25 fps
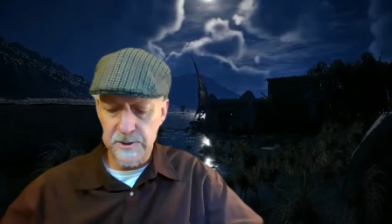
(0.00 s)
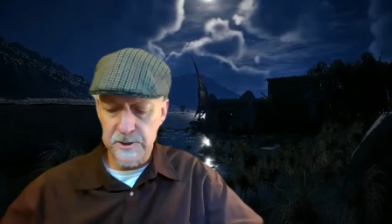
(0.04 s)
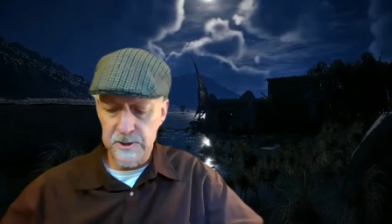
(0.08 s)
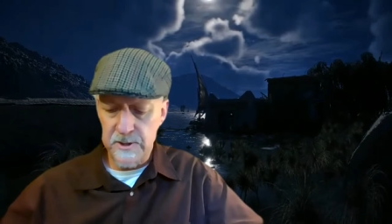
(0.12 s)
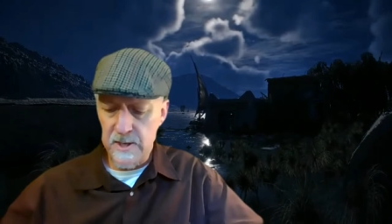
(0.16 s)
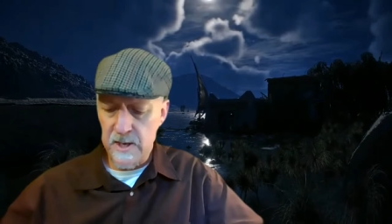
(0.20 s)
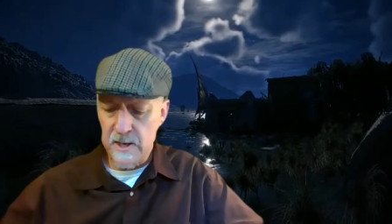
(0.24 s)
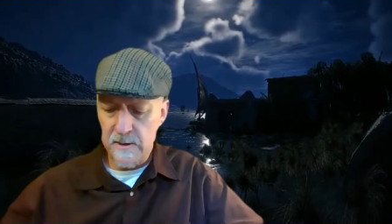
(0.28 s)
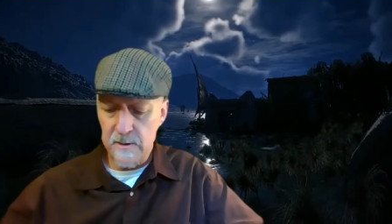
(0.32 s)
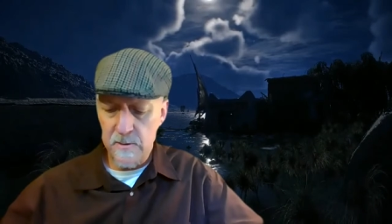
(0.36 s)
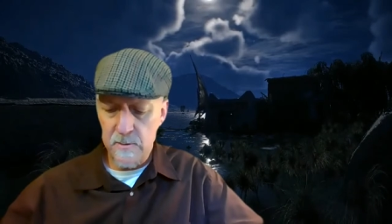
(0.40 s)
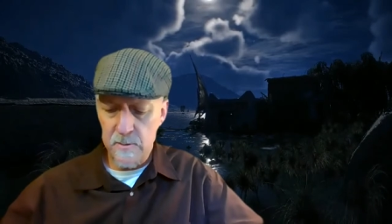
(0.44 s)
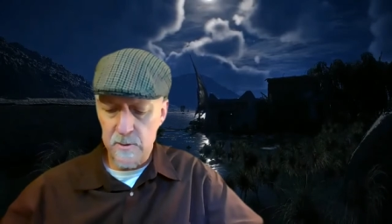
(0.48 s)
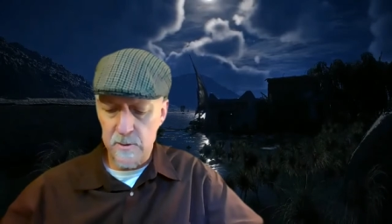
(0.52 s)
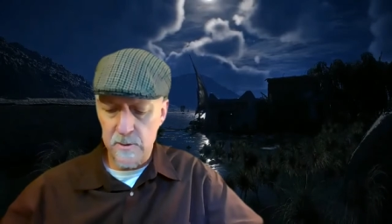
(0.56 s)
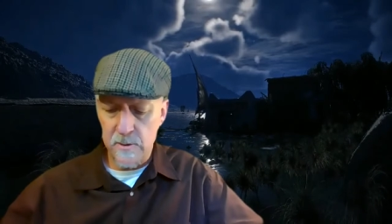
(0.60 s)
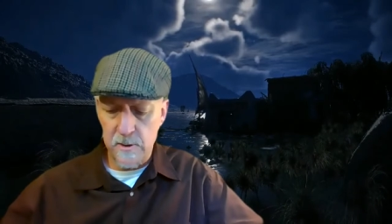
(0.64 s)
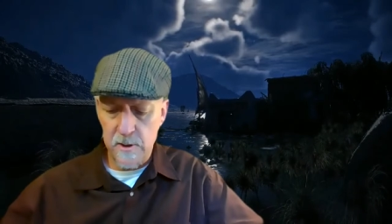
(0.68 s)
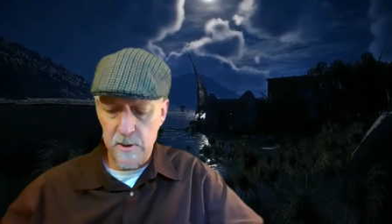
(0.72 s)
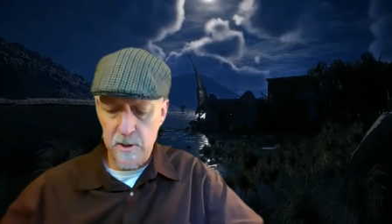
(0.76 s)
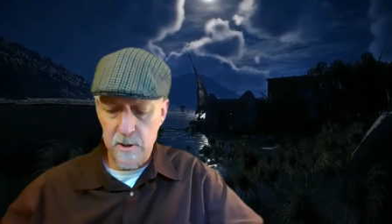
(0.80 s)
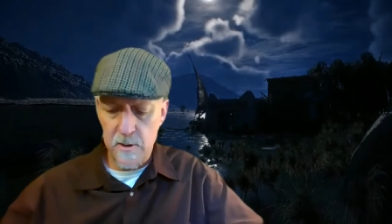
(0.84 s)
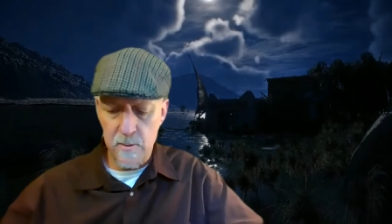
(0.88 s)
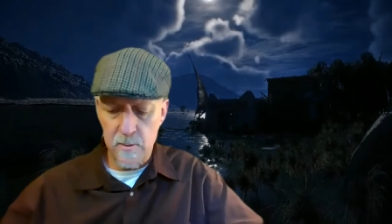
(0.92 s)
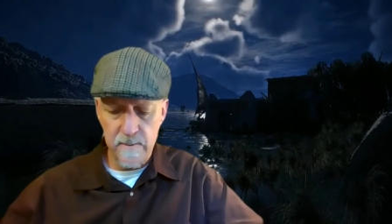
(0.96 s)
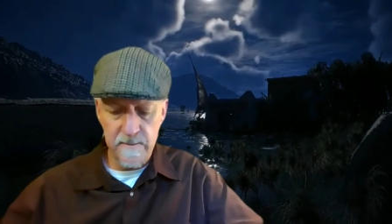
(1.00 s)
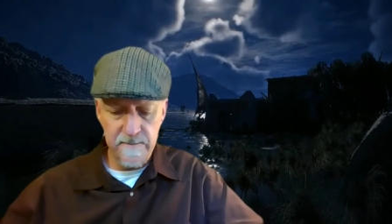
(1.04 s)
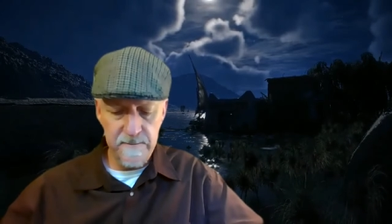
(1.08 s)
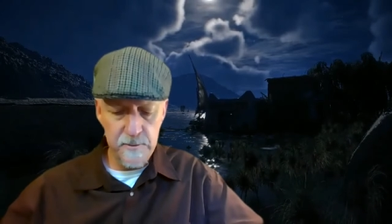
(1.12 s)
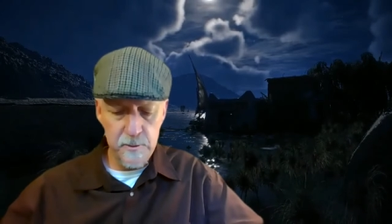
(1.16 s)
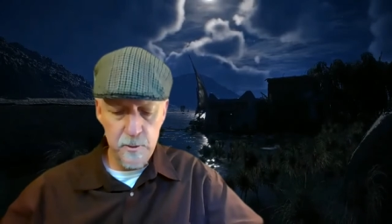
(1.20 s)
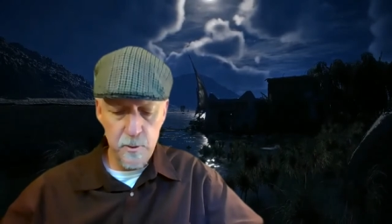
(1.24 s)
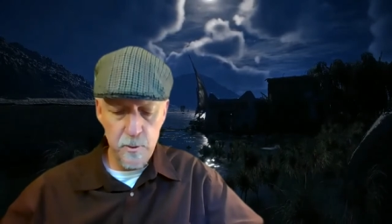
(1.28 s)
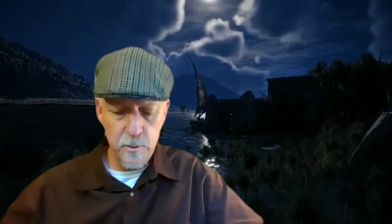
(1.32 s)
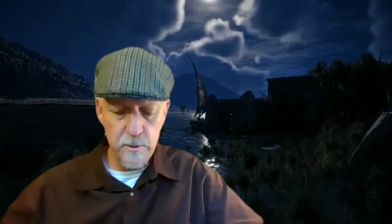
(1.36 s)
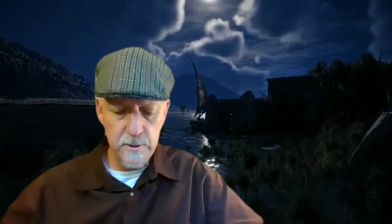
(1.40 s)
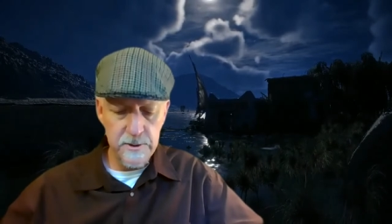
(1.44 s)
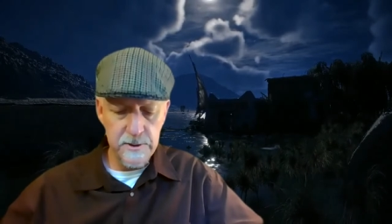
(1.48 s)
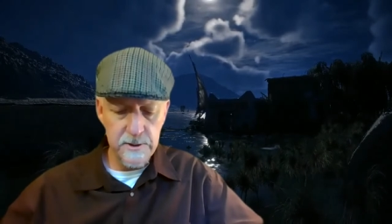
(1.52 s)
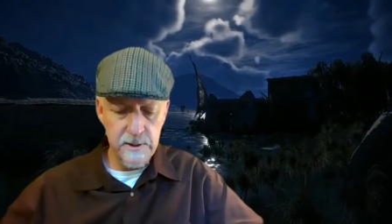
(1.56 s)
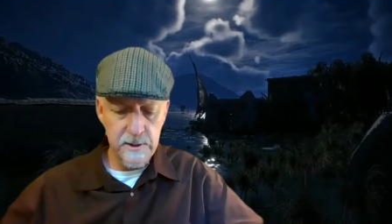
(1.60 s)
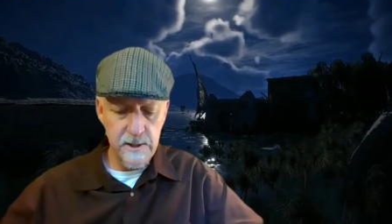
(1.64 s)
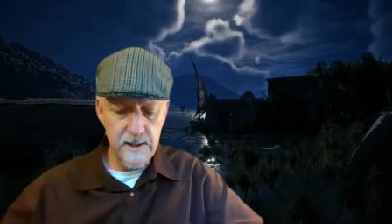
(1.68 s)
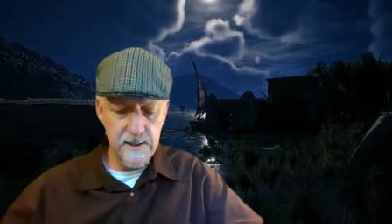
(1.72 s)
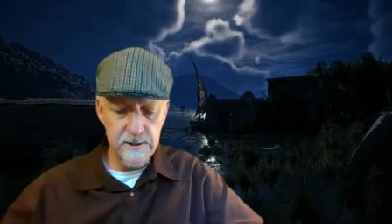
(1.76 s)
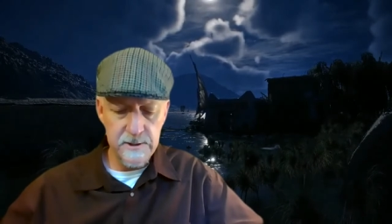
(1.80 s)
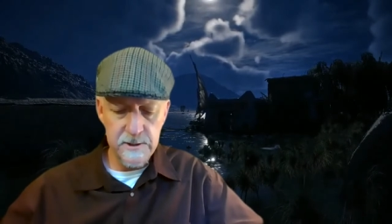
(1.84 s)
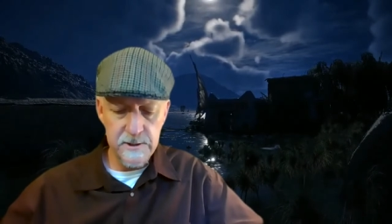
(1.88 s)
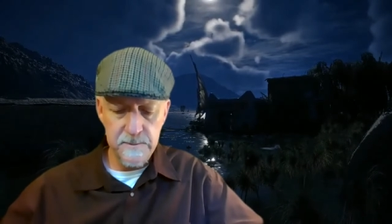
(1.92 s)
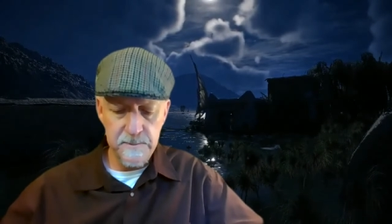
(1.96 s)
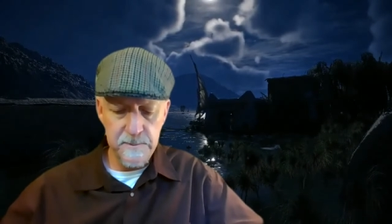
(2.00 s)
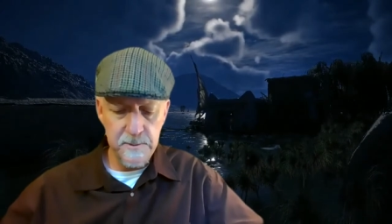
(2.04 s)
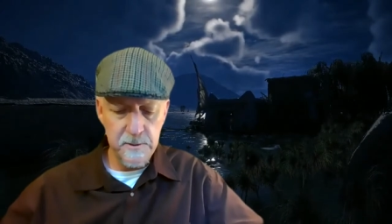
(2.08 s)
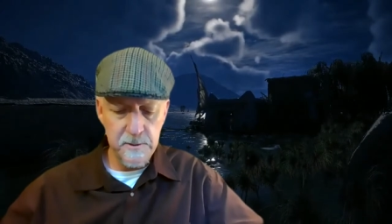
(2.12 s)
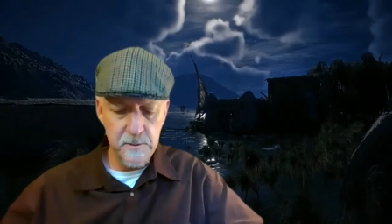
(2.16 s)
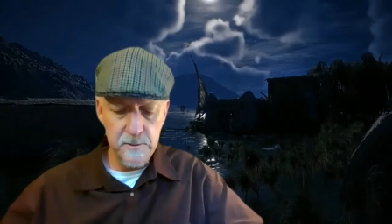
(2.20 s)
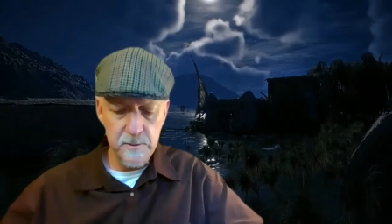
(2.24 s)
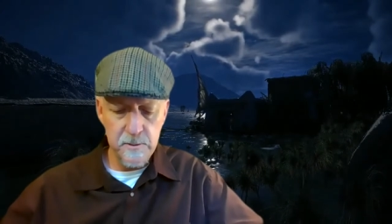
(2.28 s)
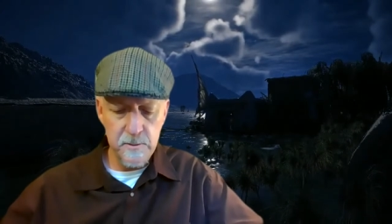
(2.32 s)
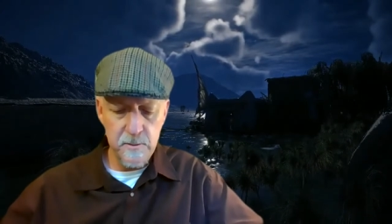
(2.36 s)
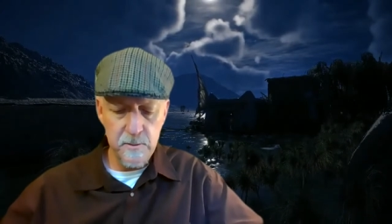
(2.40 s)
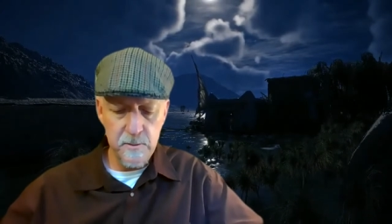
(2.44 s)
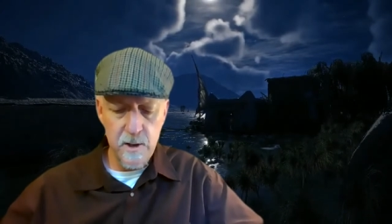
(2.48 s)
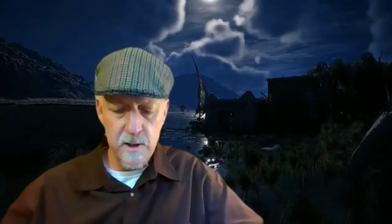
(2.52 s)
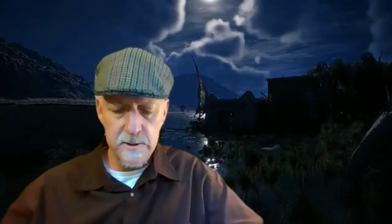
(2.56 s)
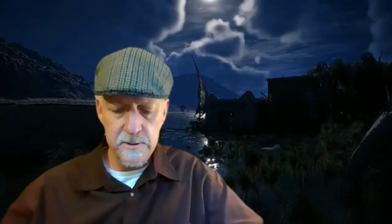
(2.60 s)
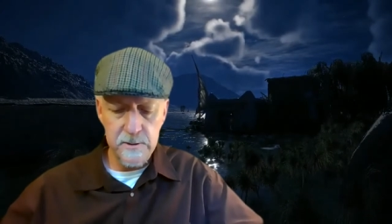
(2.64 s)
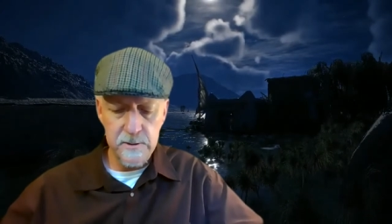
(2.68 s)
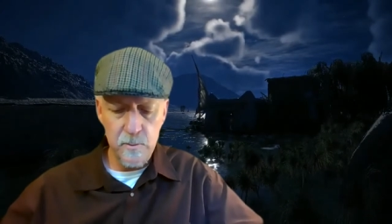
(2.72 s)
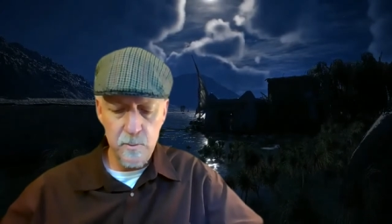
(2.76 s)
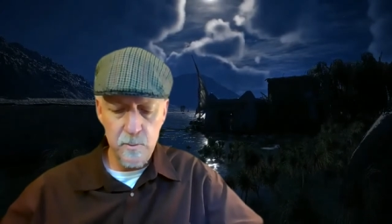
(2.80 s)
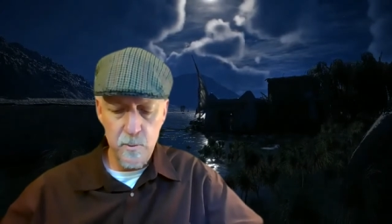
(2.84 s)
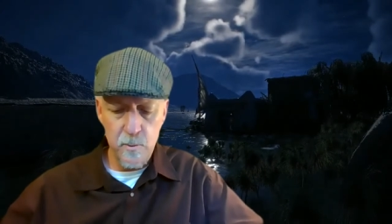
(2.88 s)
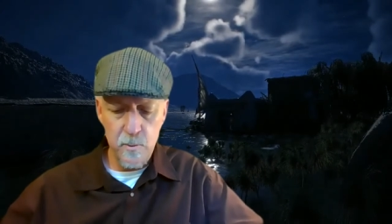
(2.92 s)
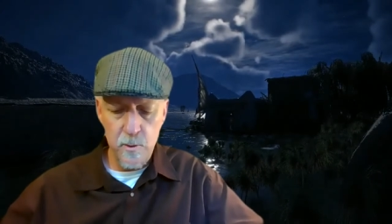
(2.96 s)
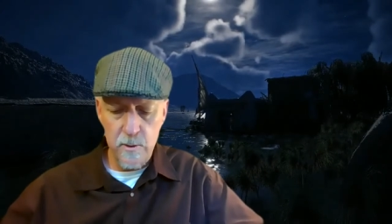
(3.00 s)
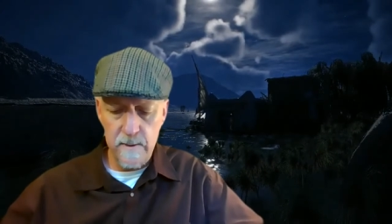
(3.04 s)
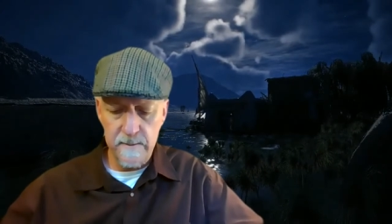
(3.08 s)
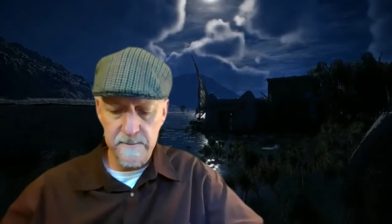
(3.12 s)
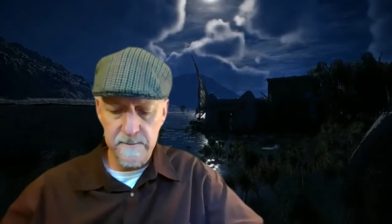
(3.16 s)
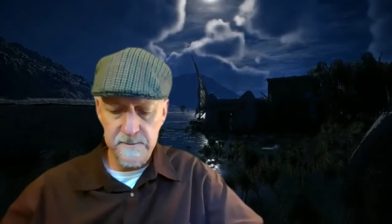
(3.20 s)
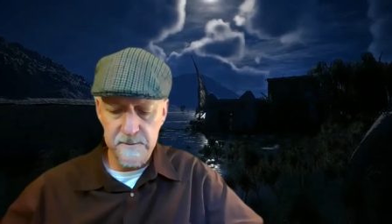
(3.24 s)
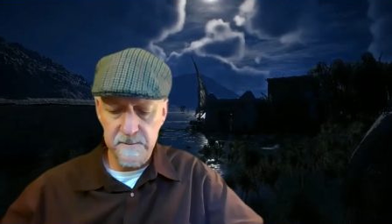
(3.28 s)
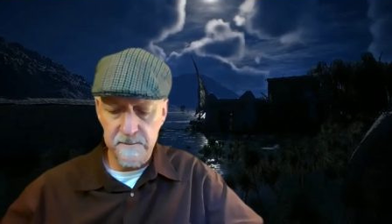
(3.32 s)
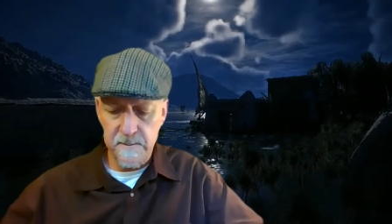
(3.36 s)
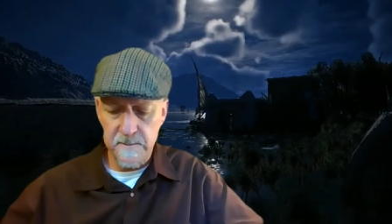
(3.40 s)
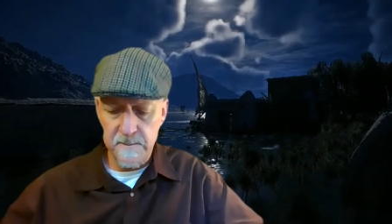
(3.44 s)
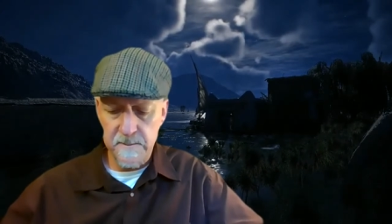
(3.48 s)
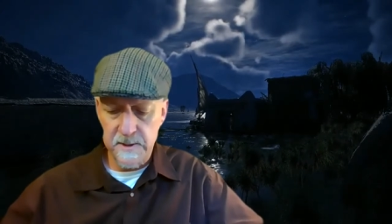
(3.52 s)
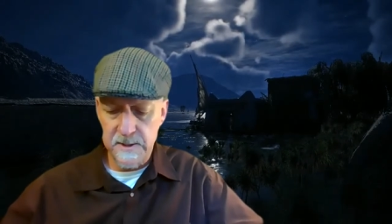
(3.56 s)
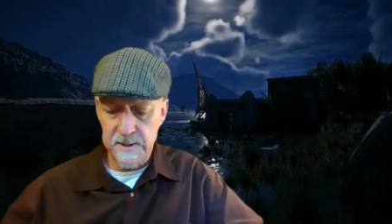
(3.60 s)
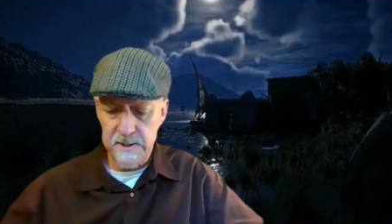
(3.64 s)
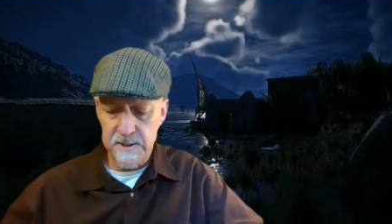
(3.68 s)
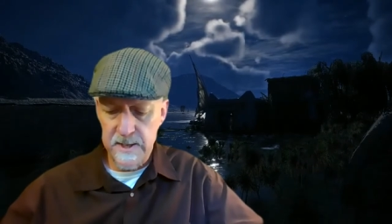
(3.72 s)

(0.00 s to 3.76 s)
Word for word: a yellow glow of torchlight spilled across the wharfs from the